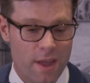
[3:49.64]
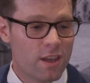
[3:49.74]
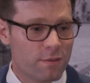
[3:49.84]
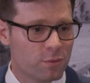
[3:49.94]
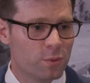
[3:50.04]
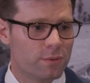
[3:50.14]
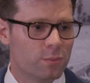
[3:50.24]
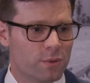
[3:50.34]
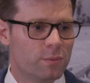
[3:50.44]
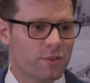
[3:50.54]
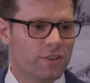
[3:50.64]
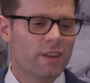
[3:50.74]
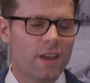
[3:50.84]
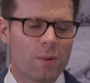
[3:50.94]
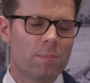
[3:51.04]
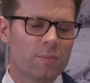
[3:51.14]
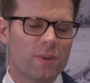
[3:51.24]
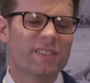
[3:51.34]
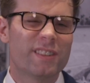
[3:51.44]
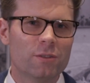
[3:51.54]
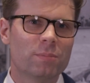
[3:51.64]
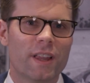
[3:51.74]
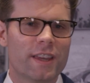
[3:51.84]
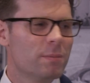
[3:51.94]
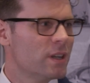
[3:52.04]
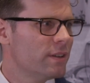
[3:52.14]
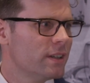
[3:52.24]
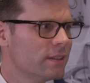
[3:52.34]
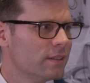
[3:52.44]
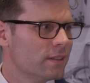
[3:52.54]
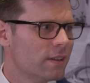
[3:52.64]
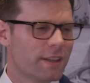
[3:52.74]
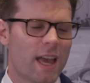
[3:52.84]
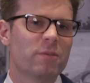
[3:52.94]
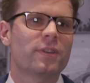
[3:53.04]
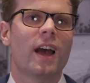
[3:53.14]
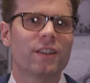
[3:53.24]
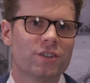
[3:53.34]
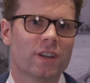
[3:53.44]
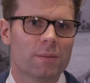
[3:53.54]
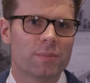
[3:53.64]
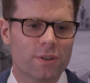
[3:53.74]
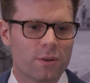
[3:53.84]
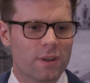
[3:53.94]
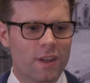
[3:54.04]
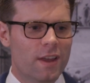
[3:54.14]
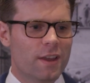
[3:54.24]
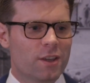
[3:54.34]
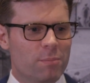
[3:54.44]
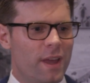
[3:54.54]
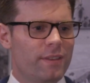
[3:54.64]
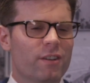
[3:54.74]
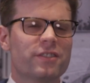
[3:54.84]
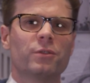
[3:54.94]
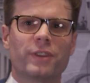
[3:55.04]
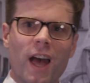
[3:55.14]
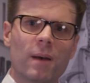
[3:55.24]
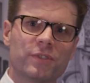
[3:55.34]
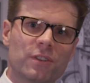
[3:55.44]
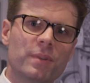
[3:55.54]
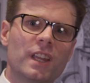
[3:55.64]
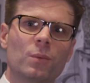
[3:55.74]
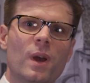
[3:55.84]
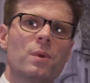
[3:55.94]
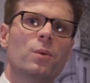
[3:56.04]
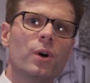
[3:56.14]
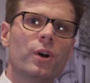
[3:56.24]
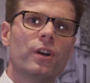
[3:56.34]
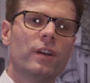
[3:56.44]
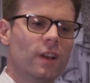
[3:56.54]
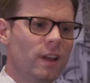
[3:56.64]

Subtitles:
of us would say, yeah, we're still playing a bit of a game of catch up. There are still gaps compared to where we were.